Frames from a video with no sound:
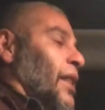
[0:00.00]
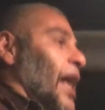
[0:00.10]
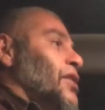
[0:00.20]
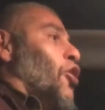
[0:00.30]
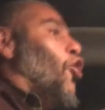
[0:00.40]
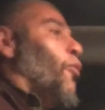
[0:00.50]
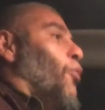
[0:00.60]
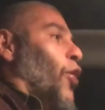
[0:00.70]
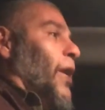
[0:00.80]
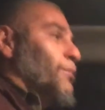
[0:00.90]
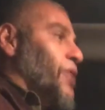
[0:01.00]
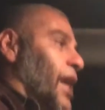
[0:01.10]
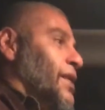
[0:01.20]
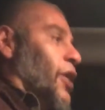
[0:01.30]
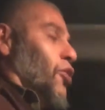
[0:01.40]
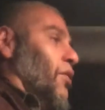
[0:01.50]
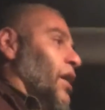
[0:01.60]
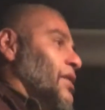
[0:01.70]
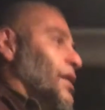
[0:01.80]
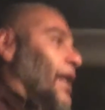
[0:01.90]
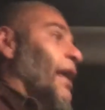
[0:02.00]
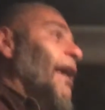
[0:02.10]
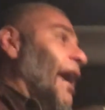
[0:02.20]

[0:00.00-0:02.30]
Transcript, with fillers: That's the whole point I'm trying to tell you is that